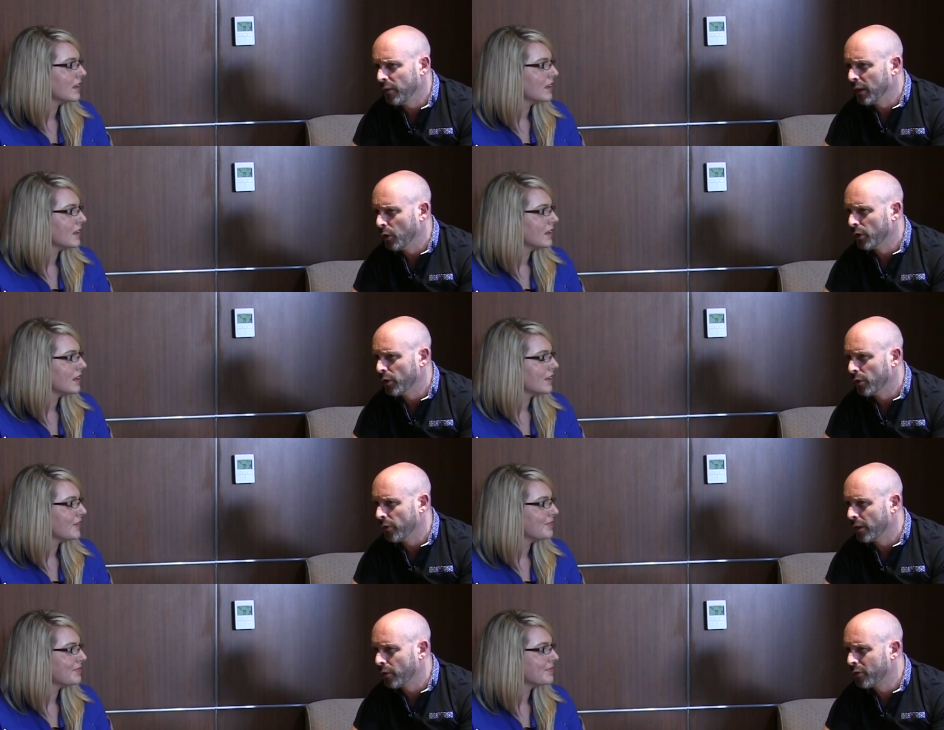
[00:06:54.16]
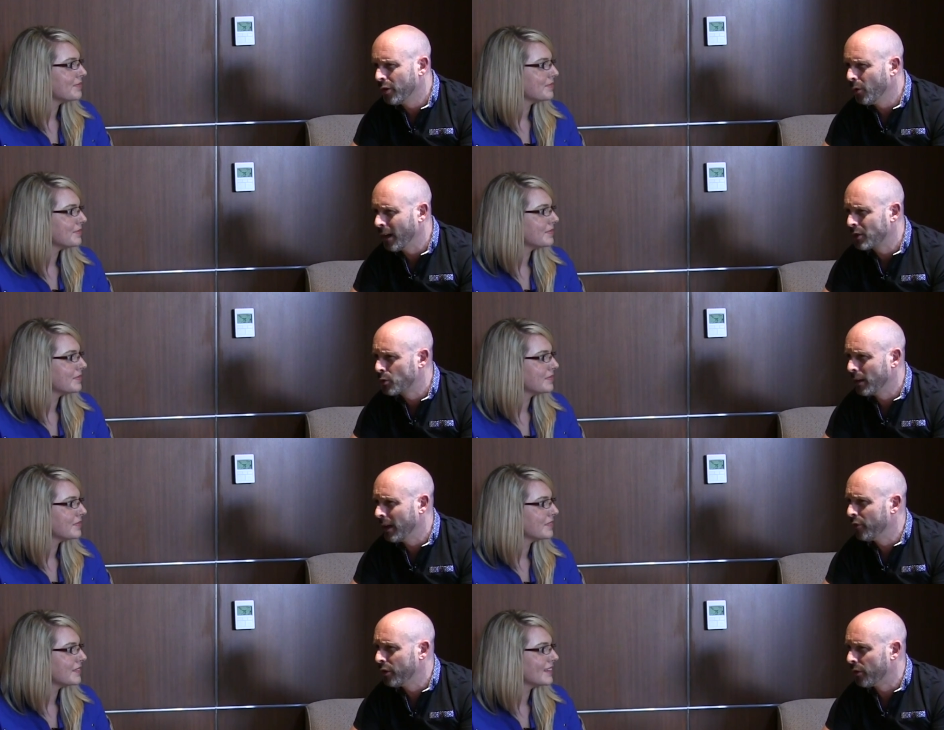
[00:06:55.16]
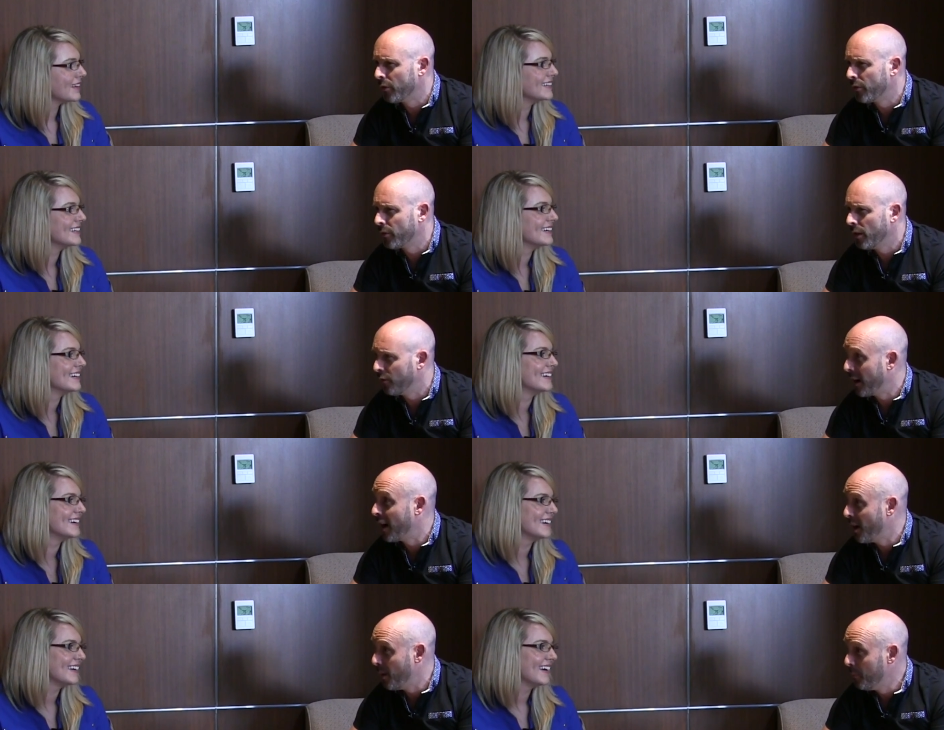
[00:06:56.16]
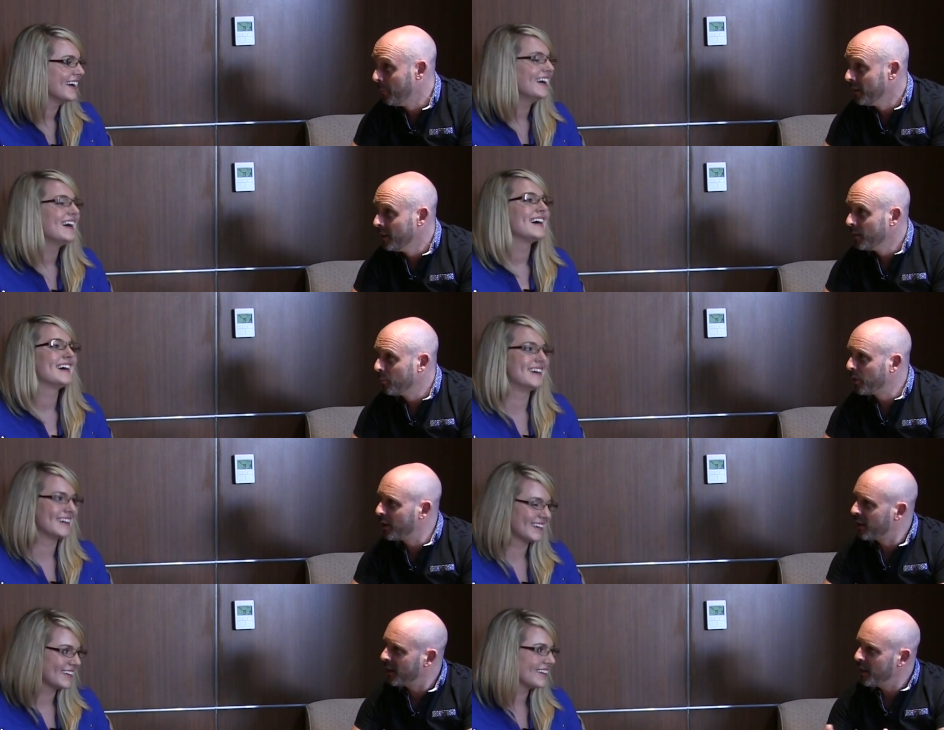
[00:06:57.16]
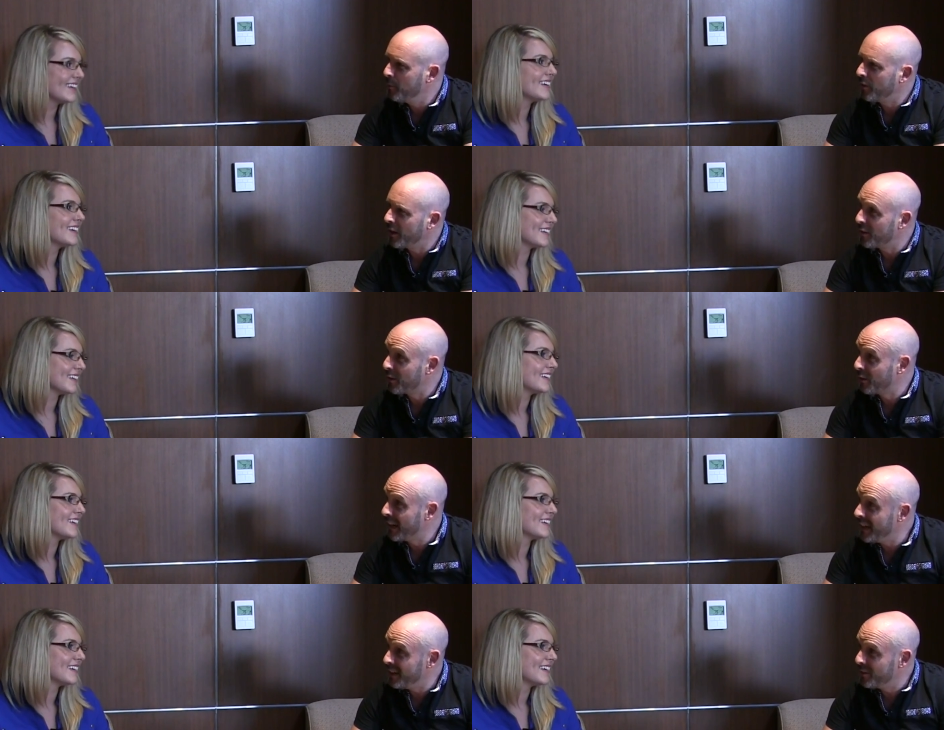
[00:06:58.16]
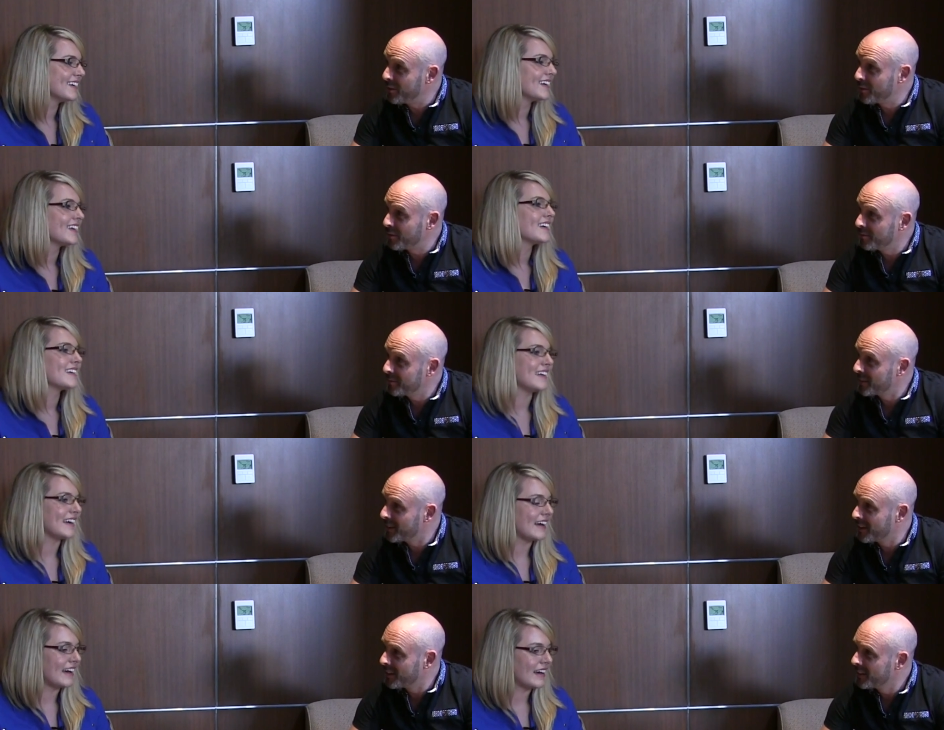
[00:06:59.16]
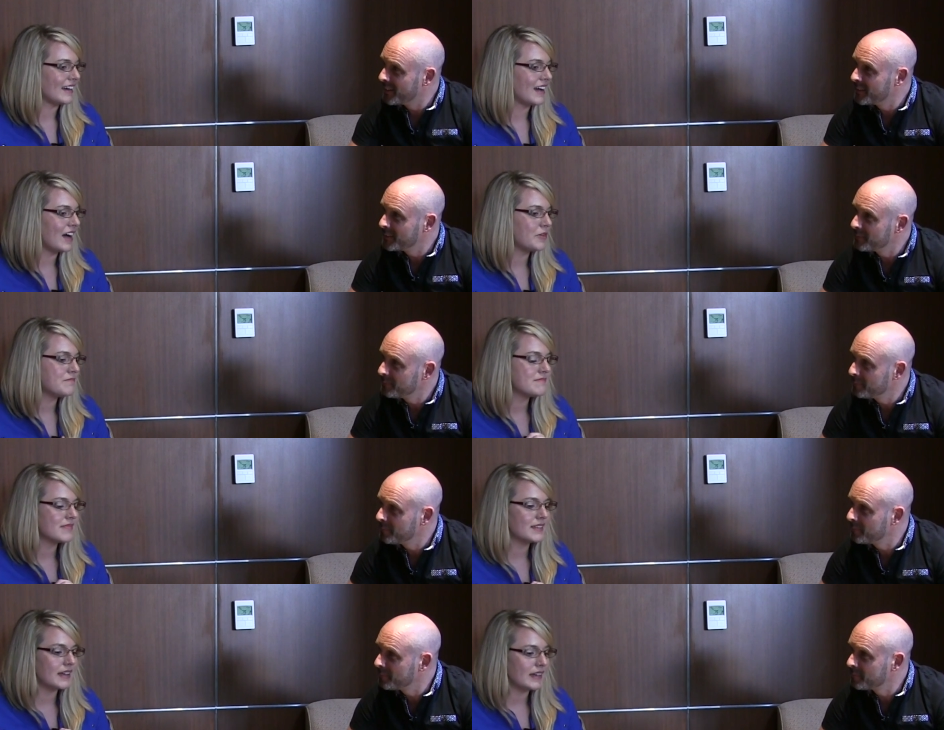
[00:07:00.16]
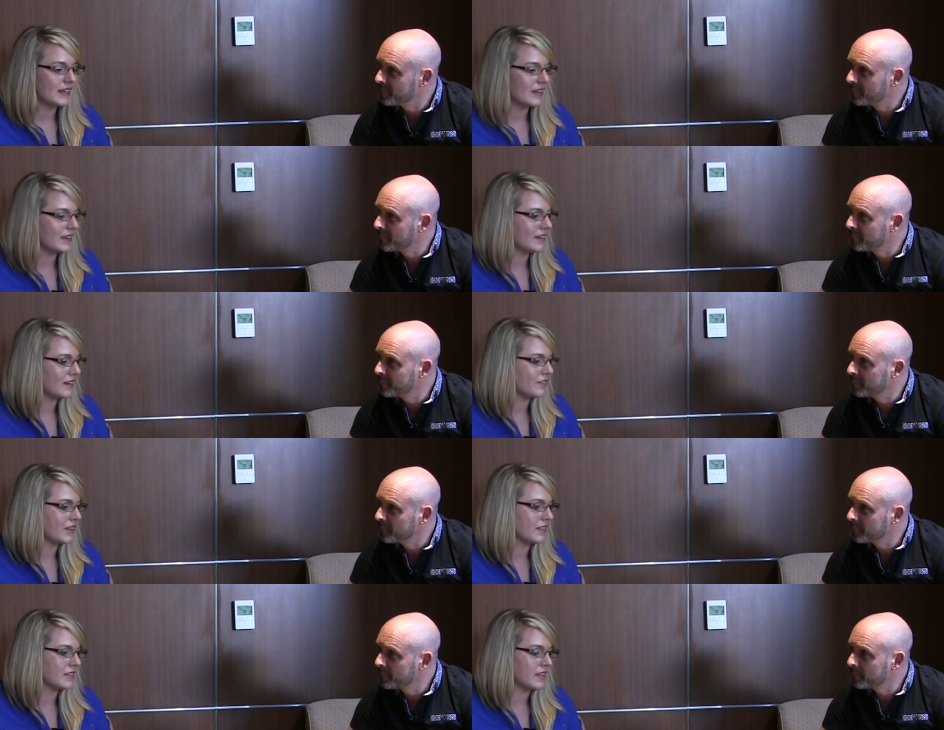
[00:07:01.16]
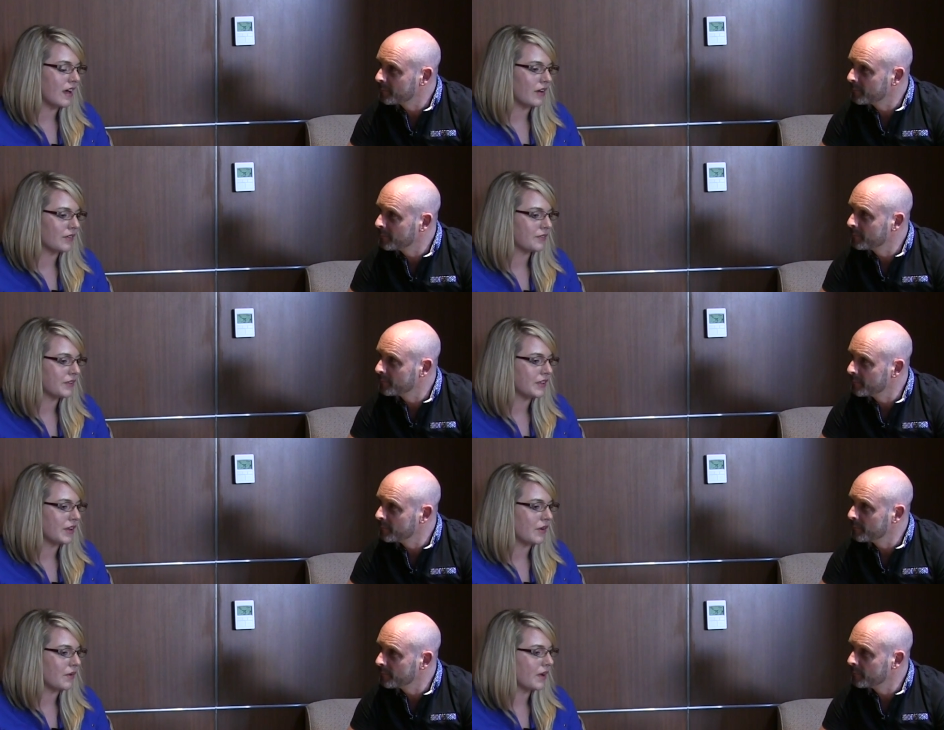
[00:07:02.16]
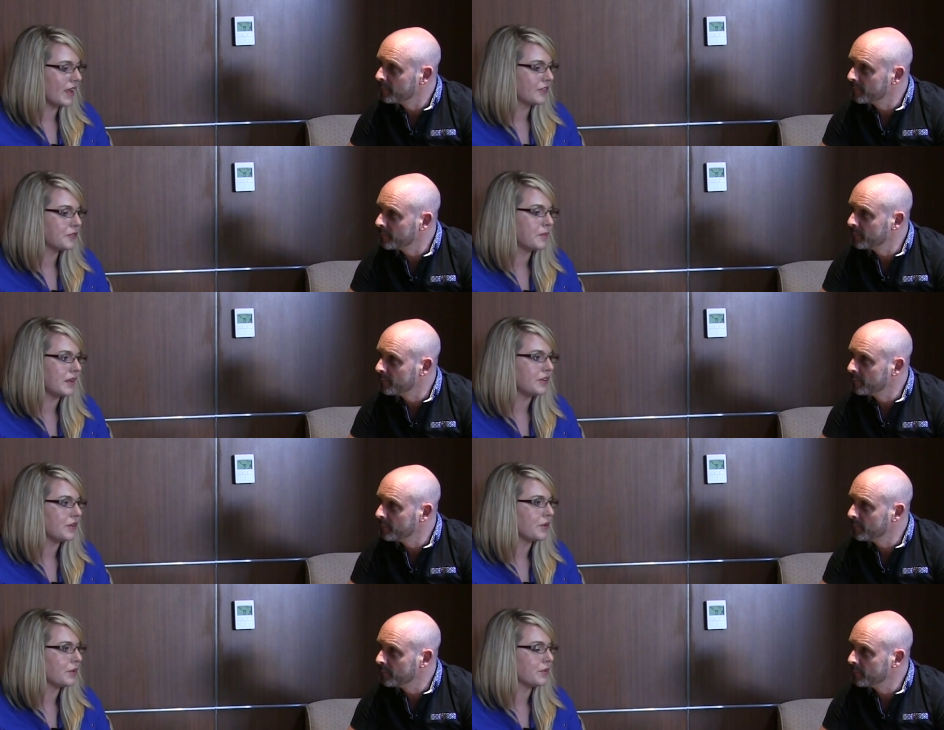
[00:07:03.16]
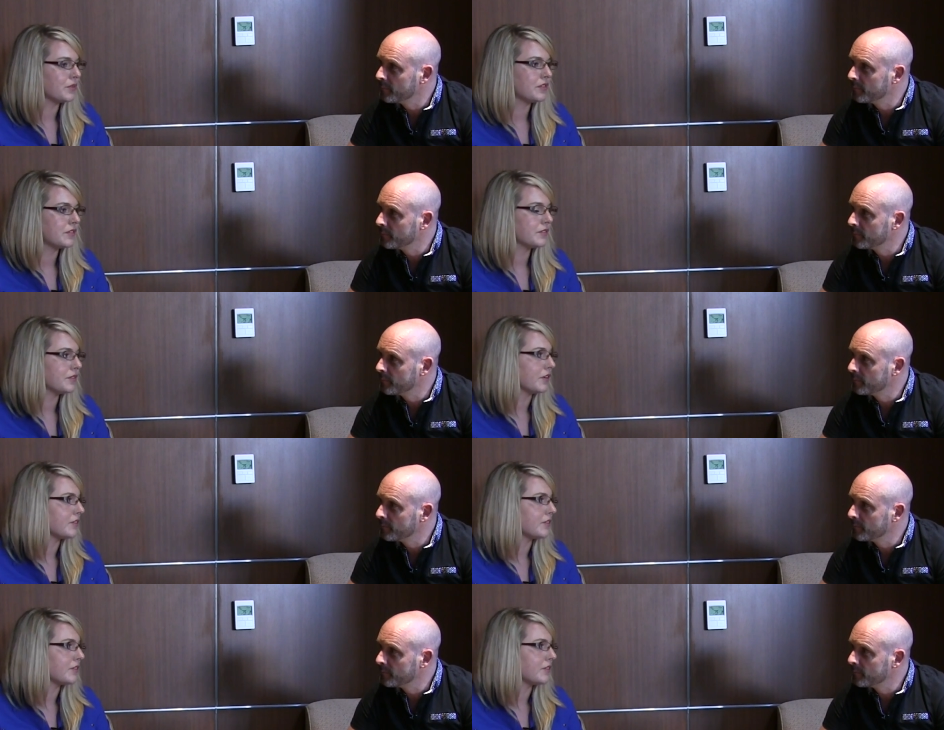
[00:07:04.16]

Speaker 1: I think others, and there's no actual evidence of harm, but it keeps getting raised.
Speaker 2: Yeah, the diet in and of itself, you know, it's been used